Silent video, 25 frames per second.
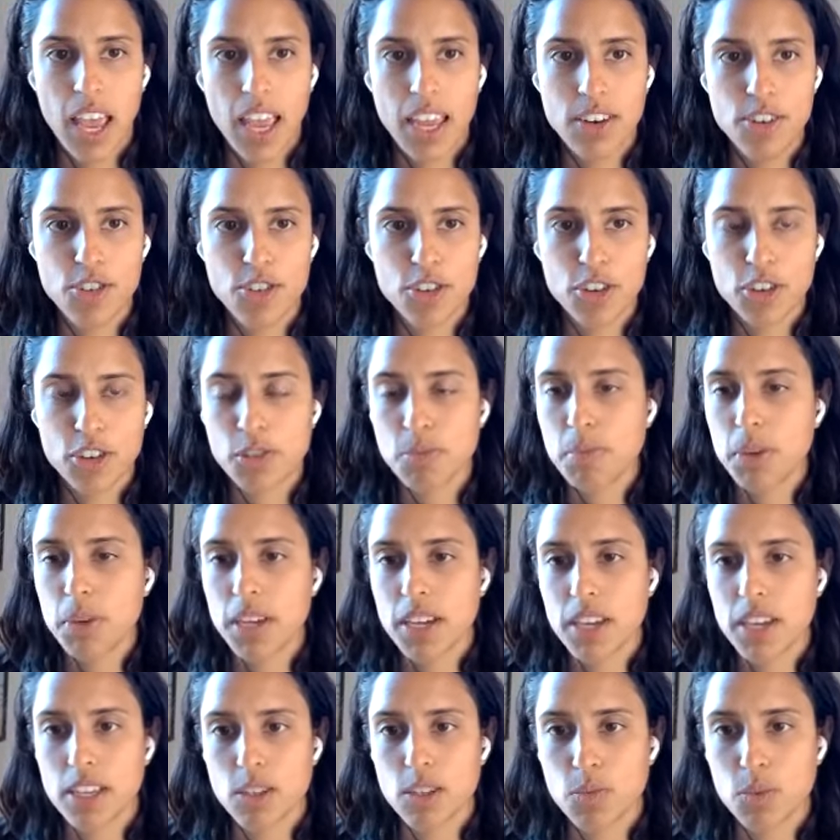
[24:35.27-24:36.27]
and just
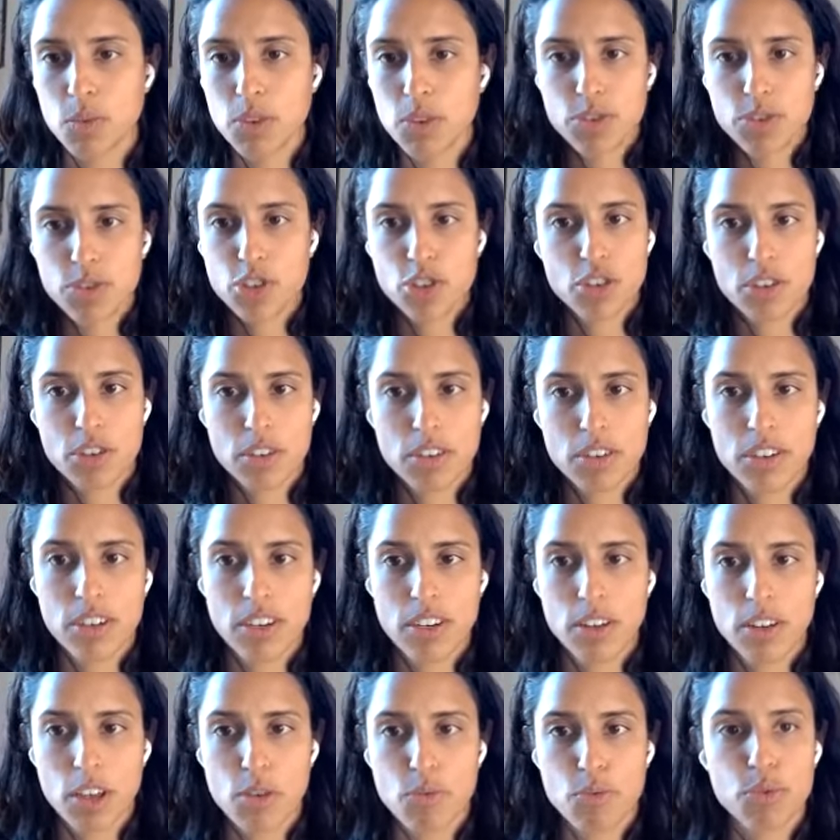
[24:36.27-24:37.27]
because we just
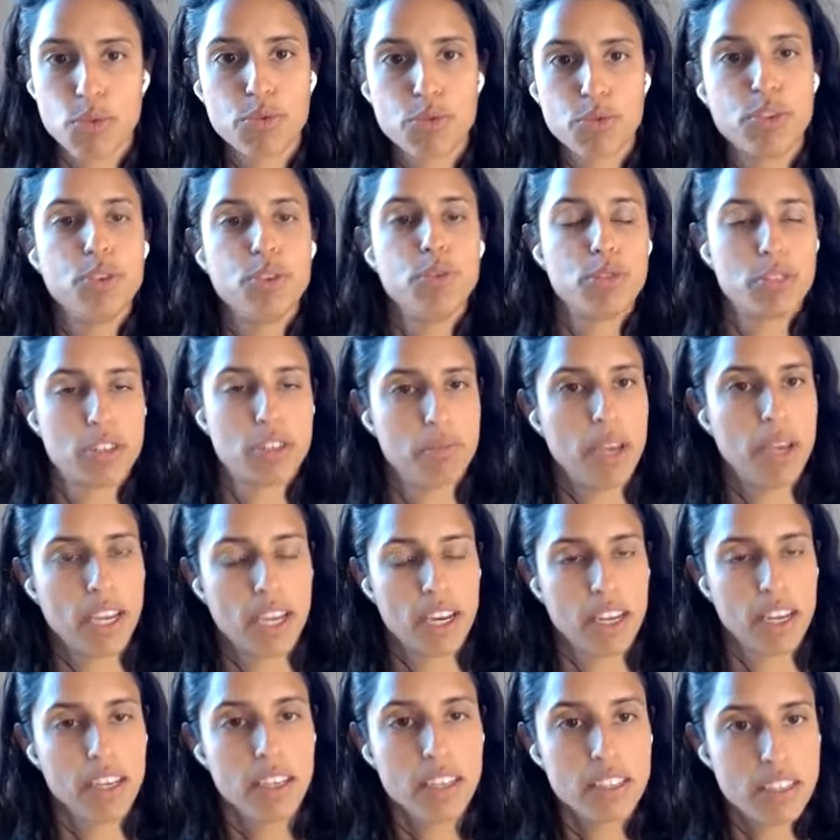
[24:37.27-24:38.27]
like refuse to
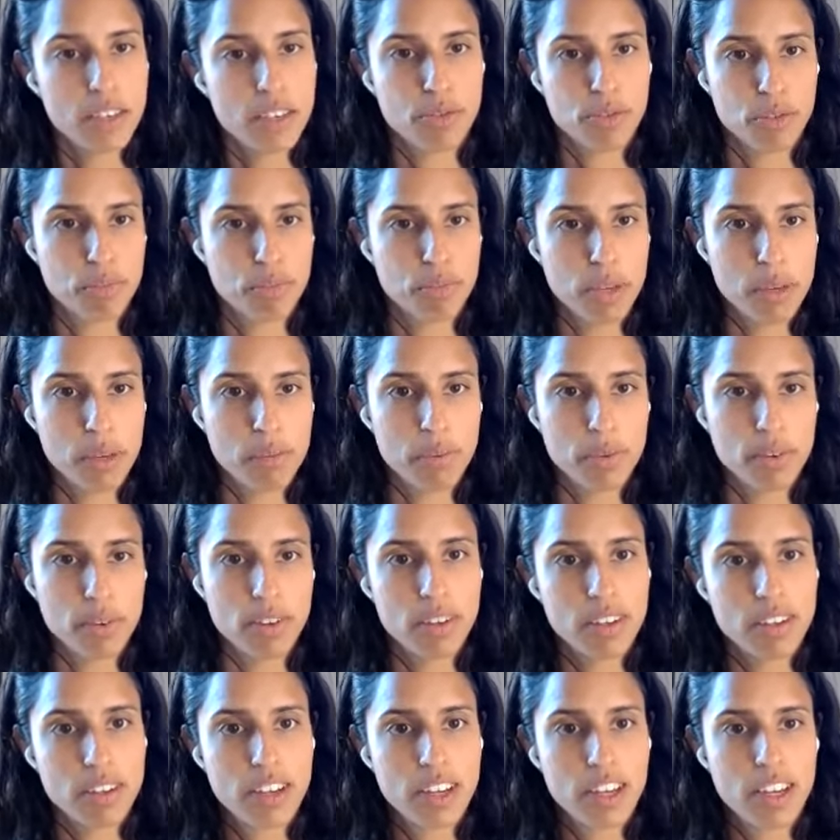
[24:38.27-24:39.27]
make it easy for
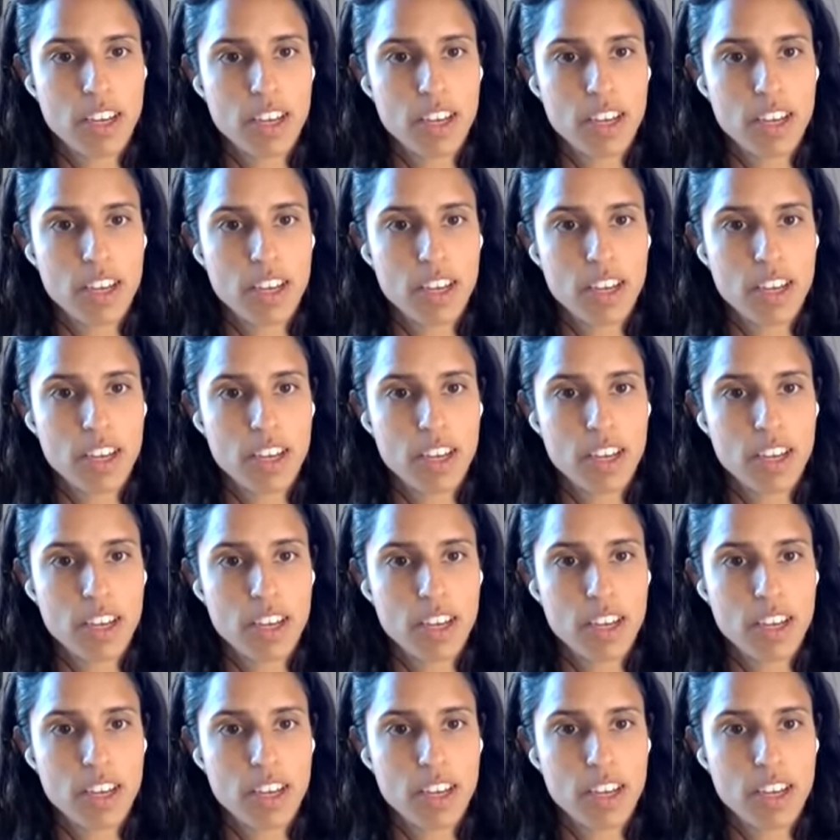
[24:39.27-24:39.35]
people